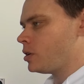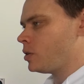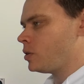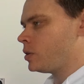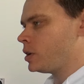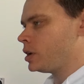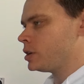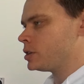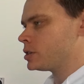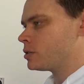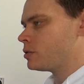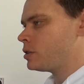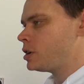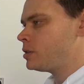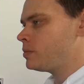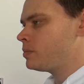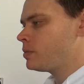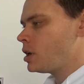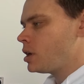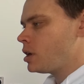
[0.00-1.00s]
on our
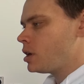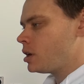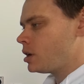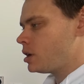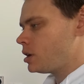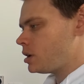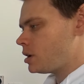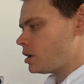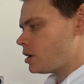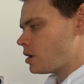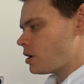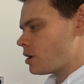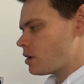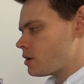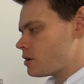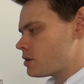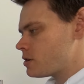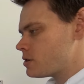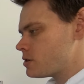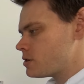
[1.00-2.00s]
screen.
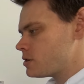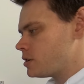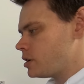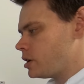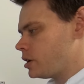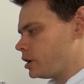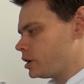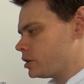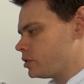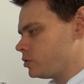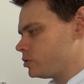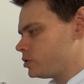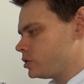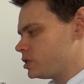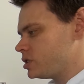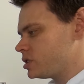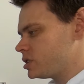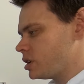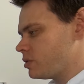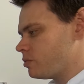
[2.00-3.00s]
And I can also
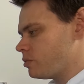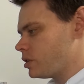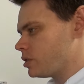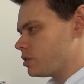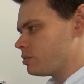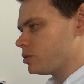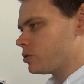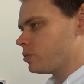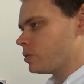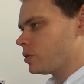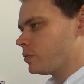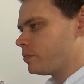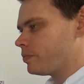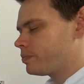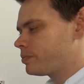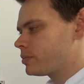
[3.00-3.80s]
just get rid of them as well.